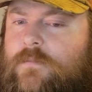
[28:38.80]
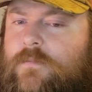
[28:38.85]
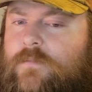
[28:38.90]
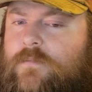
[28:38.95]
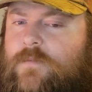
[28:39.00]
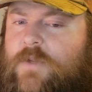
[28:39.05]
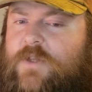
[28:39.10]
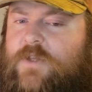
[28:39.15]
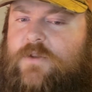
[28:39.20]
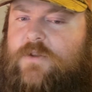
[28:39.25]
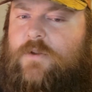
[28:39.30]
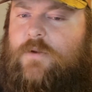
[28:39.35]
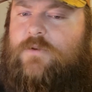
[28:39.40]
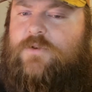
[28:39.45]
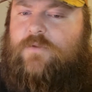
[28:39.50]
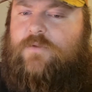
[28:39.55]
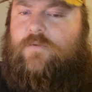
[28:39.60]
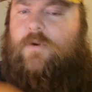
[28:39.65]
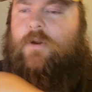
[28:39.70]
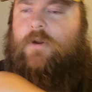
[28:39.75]
And so
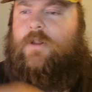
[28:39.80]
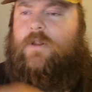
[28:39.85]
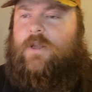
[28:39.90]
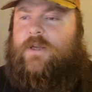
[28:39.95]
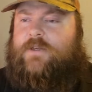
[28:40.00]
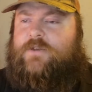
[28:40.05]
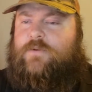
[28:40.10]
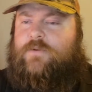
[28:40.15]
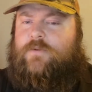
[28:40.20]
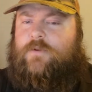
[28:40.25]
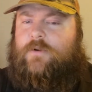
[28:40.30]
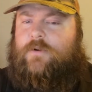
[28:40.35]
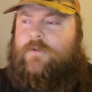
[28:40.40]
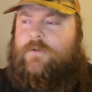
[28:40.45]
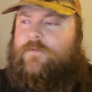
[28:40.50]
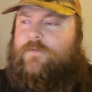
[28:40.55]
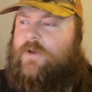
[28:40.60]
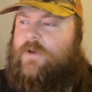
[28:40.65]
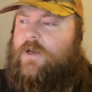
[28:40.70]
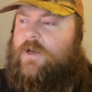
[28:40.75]
those are running like
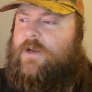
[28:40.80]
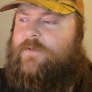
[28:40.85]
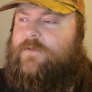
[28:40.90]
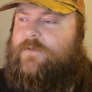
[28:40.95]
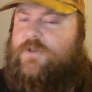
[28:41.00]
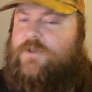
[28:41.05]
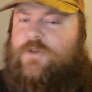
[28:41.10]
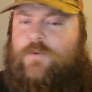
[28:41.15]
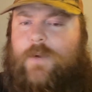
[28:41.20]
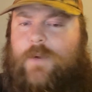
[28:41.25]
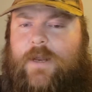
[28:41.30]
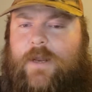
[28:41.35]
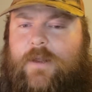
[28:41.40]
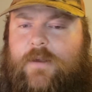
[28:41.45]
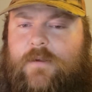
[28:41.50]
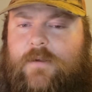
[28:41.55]
235 to 280.